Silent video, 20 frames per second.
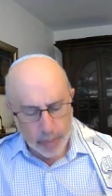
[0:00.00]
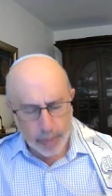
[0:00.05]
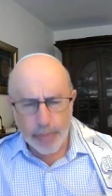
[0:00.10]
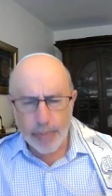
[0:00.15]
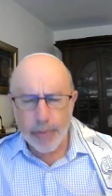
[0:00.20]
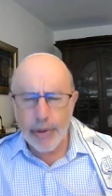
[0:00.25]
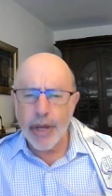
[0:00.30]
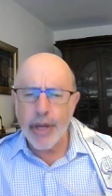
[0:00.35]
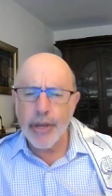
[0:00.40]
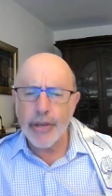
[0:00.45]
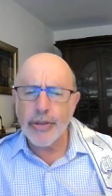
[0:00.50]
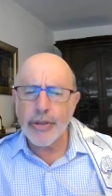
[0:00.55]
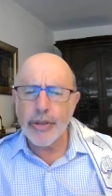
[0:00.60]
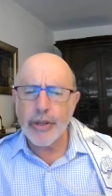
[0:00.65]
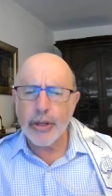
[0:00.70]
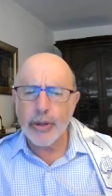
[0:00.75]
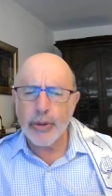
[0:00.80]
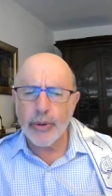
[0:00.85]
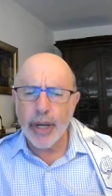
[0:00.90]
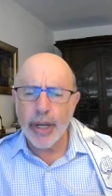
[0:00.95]
Praise the
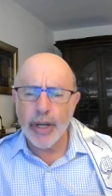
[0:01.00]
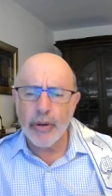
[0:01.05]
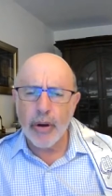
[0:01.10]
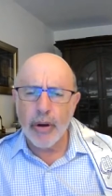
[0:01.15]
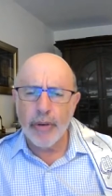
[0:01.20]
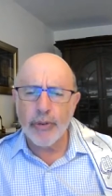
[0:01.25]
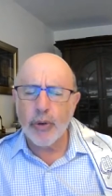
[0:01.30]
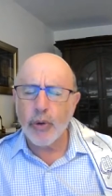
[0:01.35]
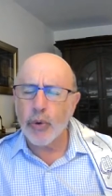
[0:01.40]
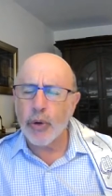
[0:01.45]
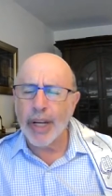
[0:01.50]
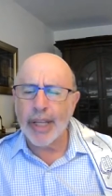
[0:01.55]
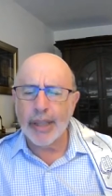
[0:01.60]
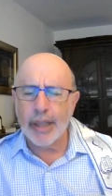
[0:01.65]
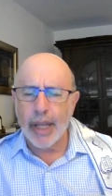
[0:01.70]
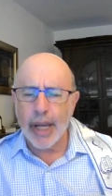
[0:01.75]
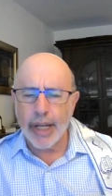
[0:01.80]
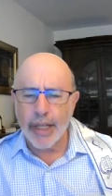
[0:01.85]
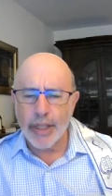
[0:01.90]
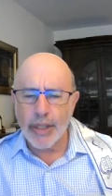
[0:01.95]
creator of great
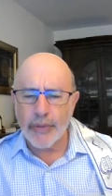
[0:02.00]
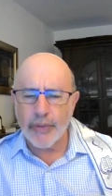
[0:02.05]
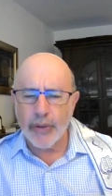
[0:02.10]
lights,